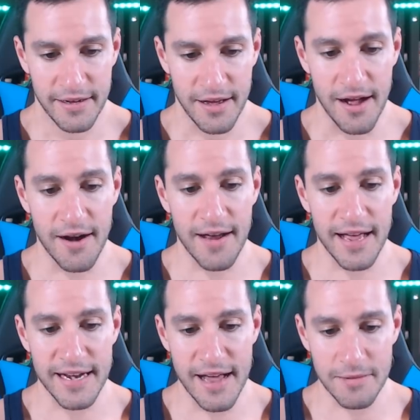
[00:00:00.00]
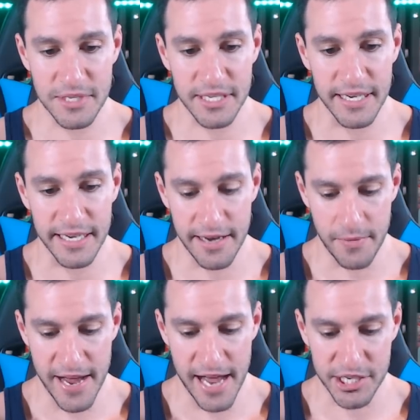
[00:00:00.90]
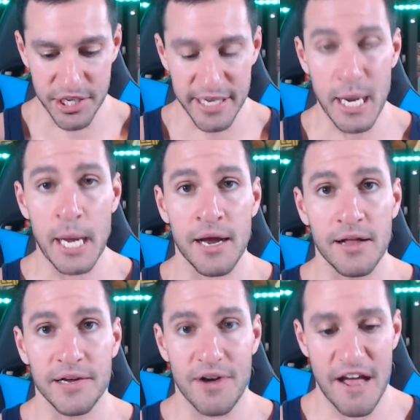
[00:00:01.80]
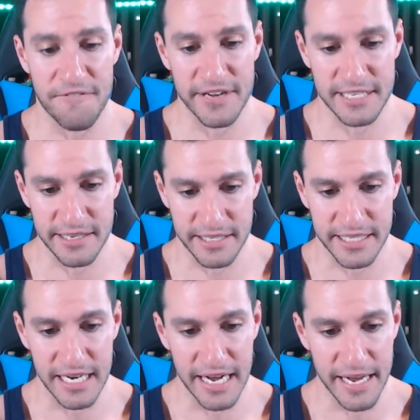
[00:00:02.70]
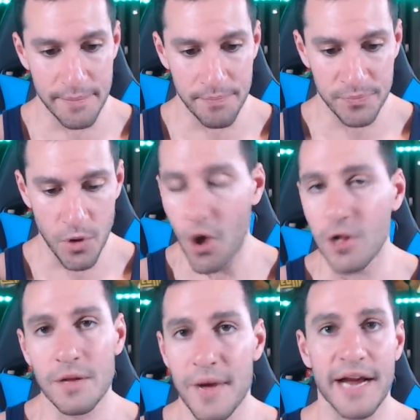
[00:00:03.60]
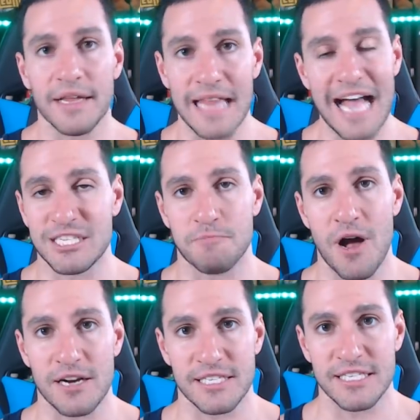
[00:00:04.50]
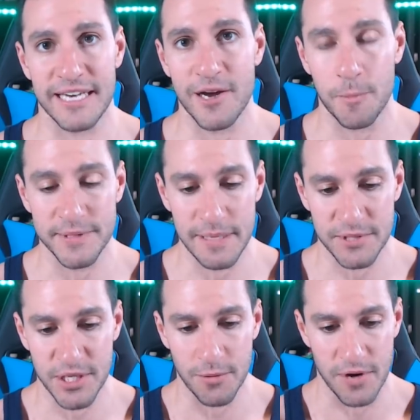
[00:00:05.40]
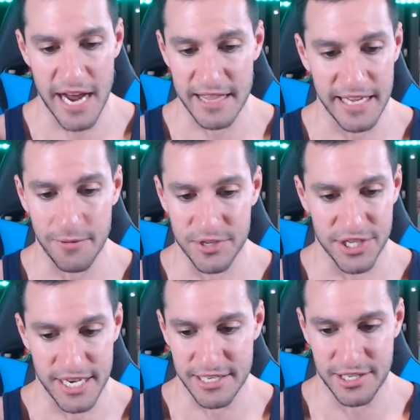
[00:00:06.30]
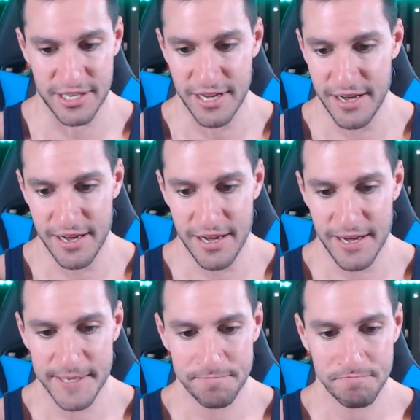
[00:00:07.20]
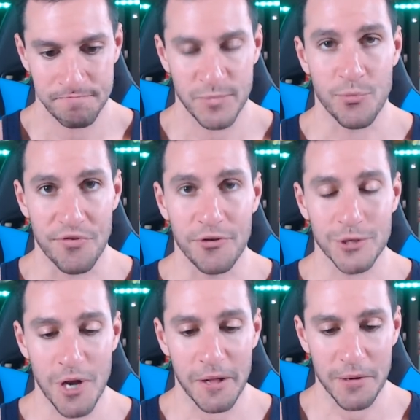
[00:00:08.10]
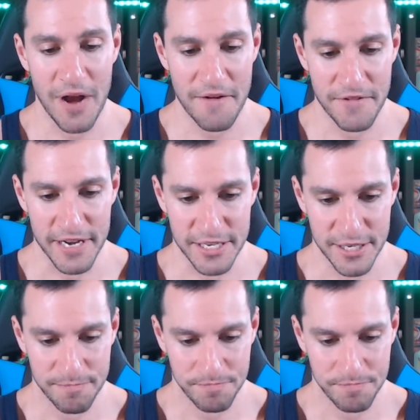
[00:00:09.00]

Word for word: All right, now I'm seeing it. We actually got holographics this time. All of my last boxes, and I opened up two, were I think were just reverse holographics.